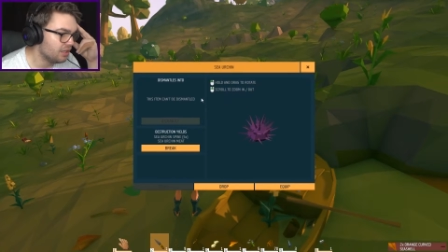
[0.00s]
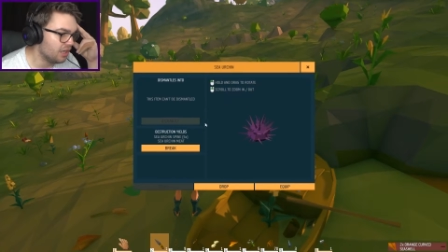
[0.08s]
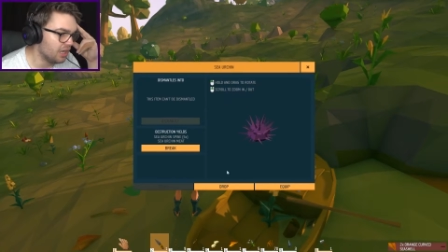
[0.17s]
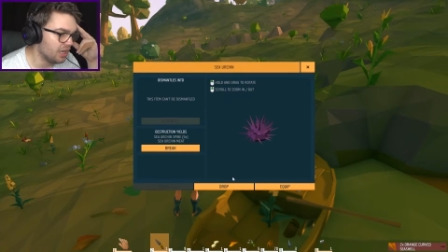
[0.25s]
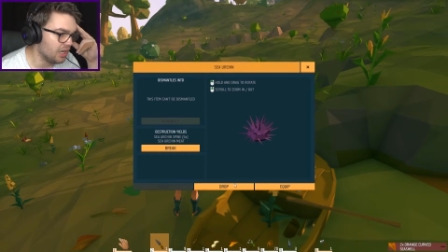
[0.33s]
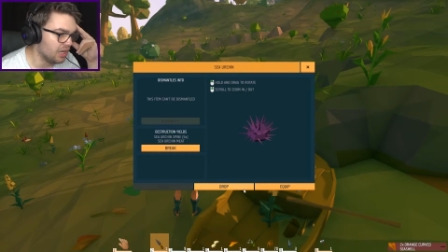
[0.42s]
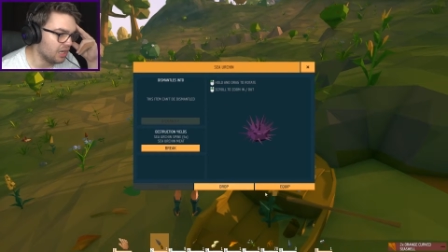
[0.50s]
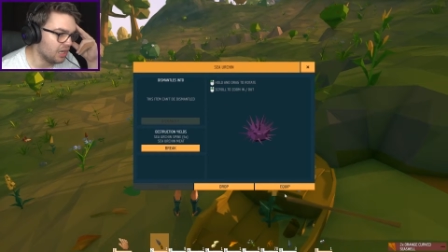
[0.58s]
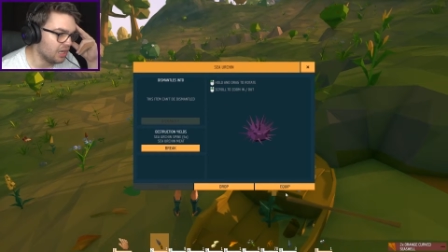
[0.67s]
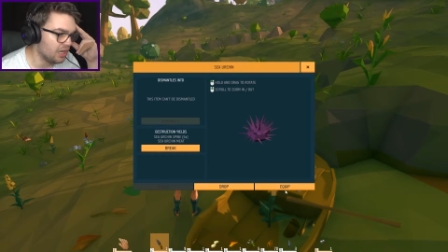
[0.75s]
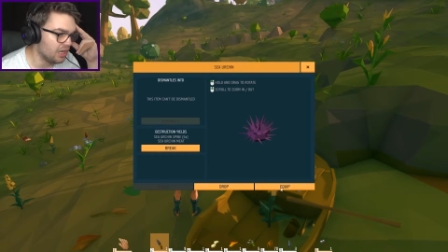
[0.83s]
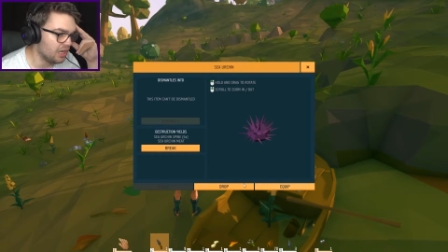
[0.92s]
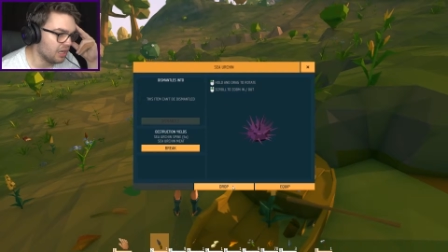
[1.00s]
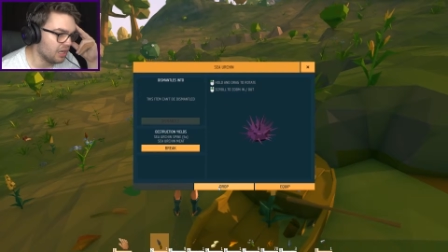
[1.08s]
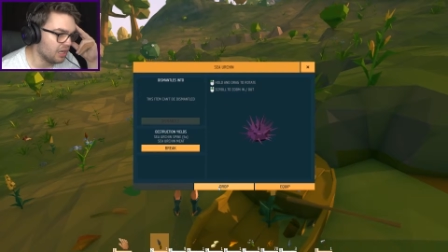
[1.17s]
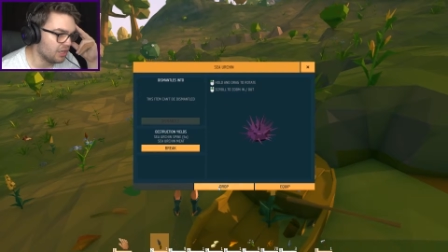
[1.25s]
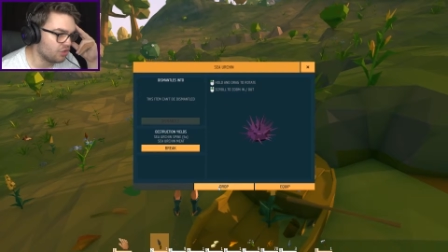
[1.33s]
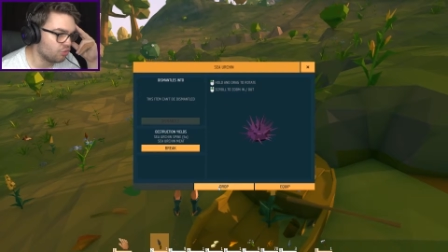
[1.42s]

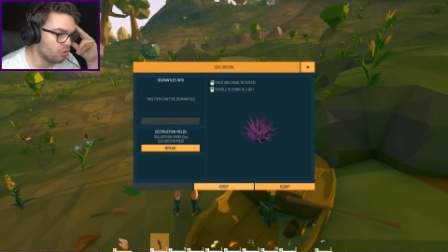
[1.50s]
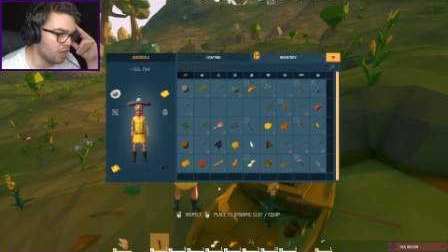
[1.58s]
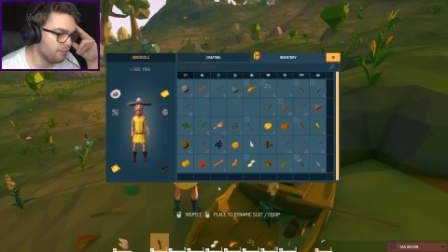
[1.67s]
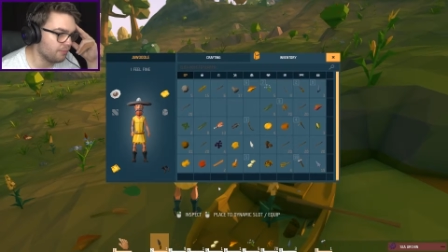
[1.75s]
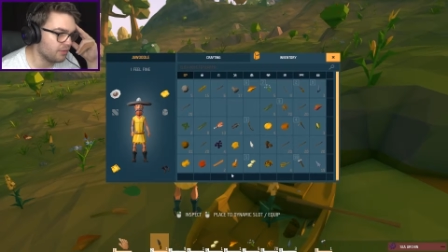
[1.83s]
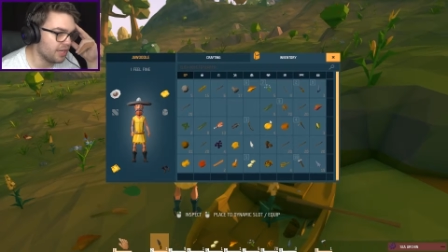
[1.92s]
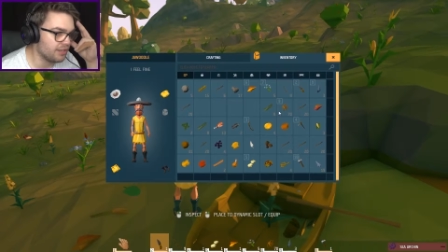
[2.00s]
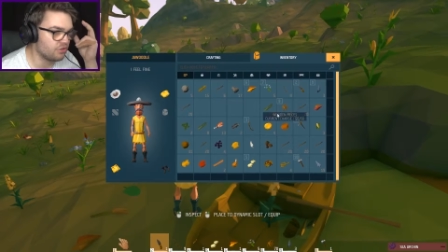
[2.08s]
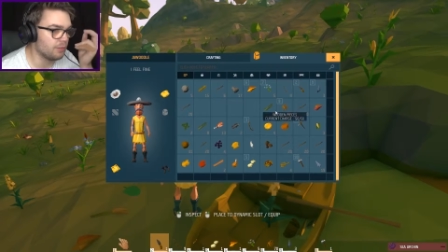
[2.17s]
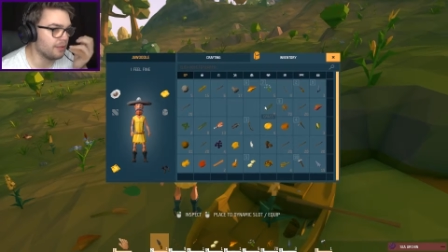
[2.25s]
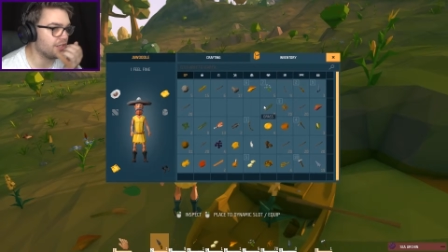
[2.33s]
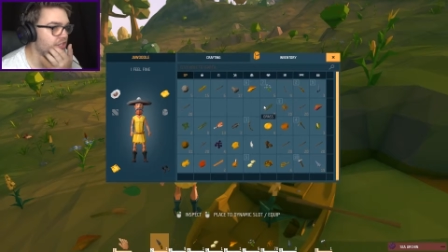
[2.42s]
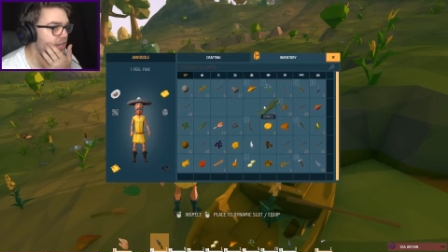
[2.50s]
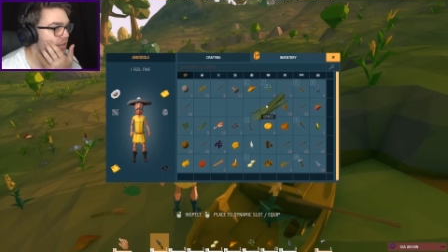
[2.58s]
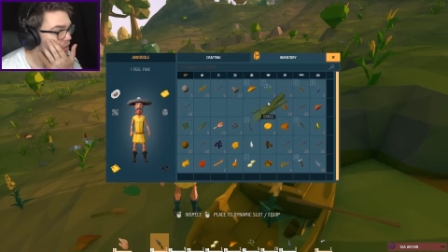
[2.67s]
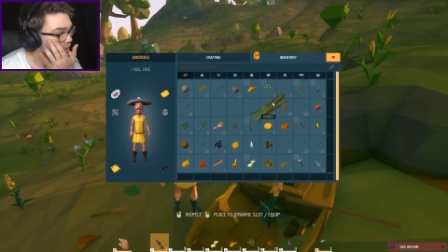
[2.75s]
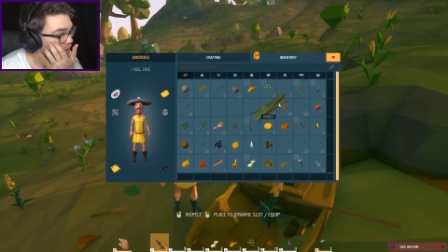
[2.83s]
Drop. Yeah, just drop that shit.